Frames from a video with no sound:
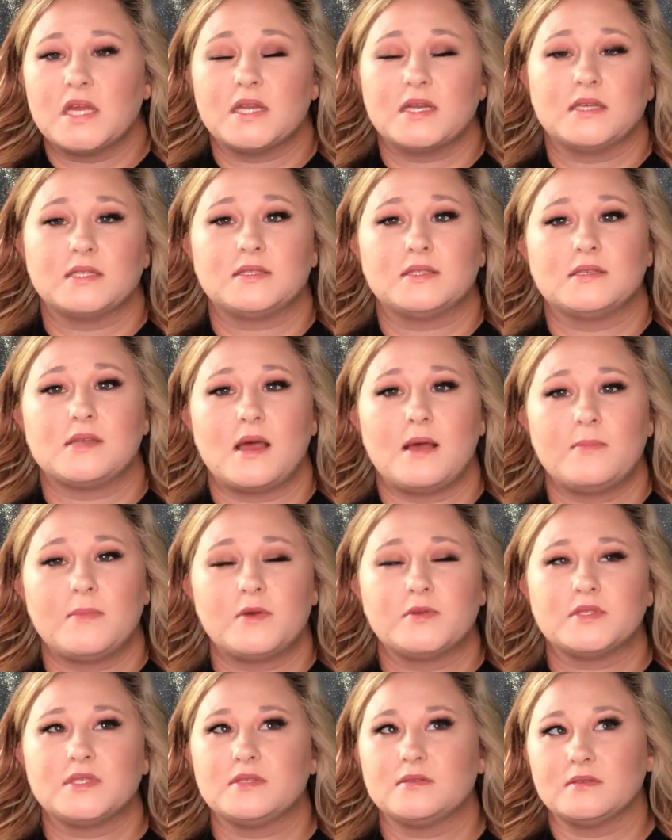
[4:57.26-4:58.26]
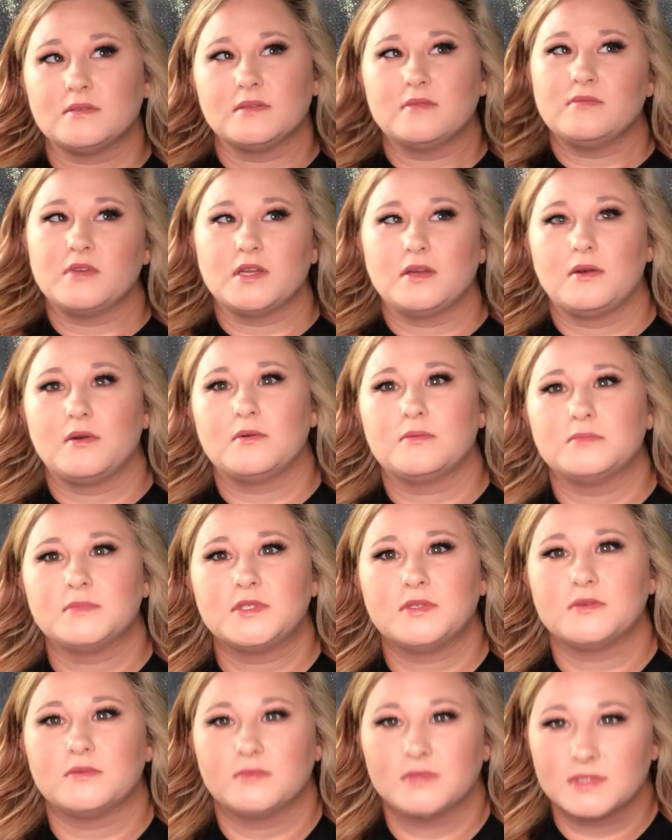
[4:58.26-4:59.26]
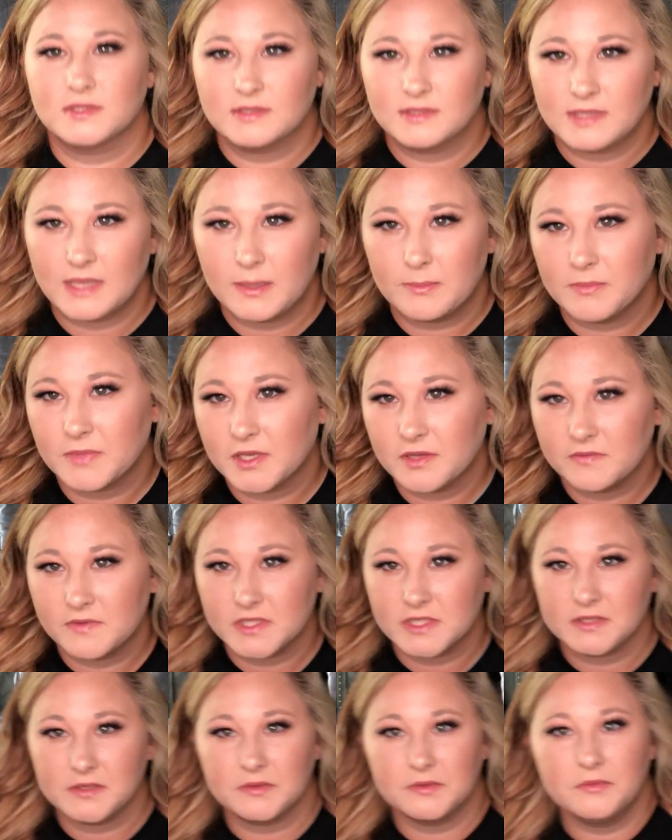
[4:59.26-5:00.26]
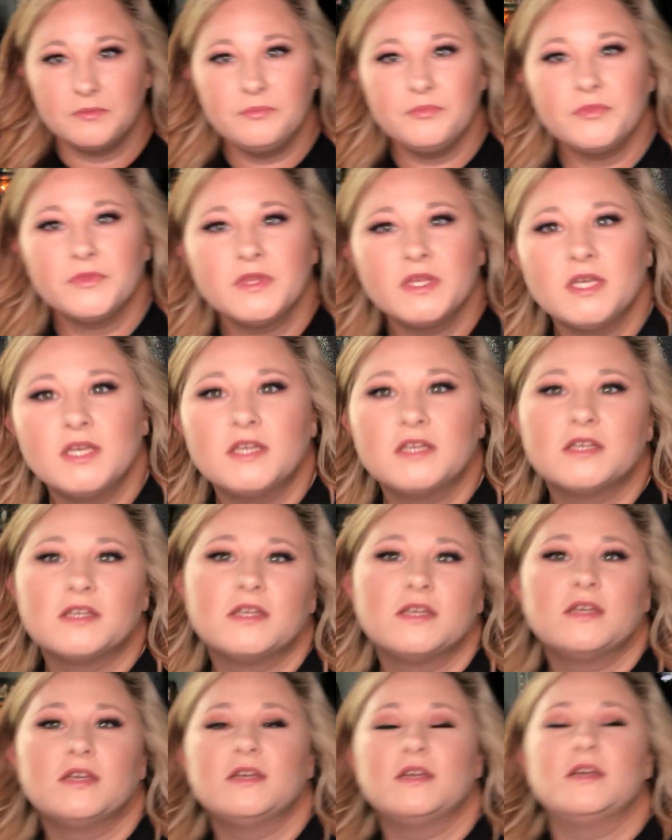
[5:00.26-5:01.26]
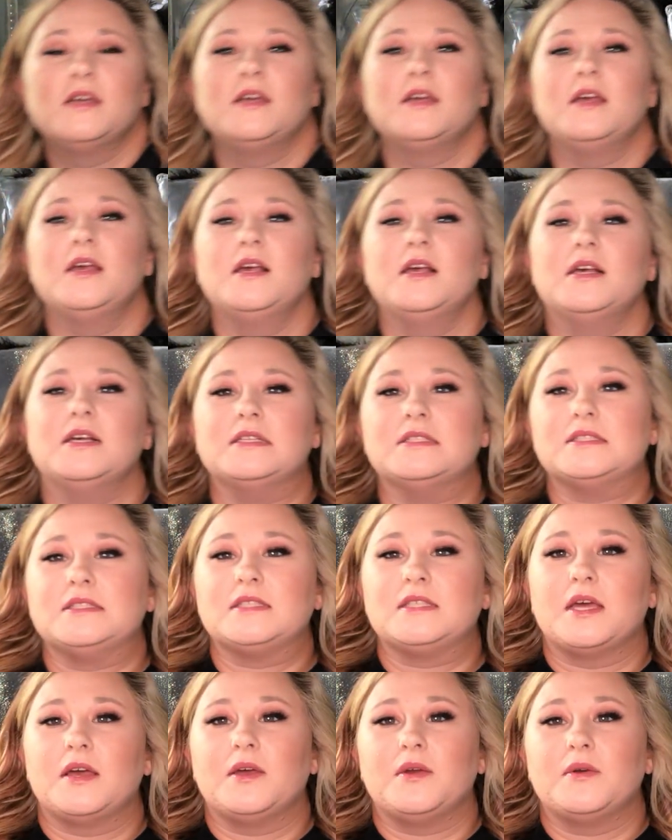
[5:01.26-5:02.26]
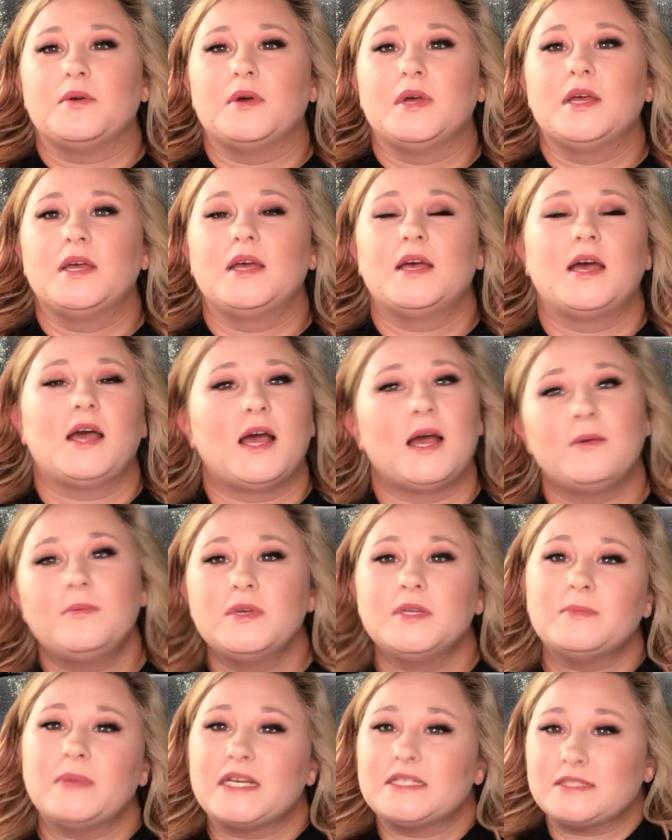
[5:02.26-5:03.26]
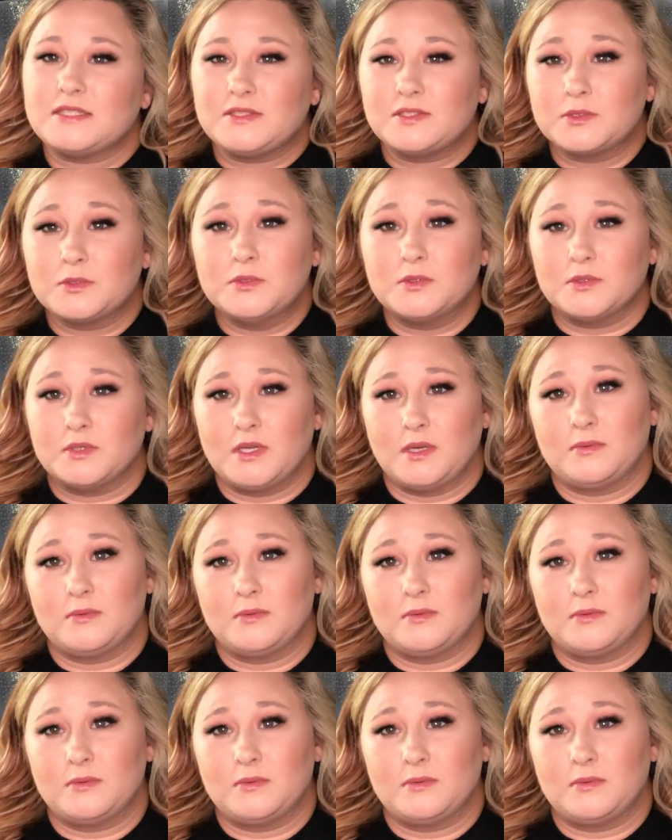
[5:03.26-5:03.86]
And at the time I was still living at home, so it wasn't that big of a deal. And so I went back to school.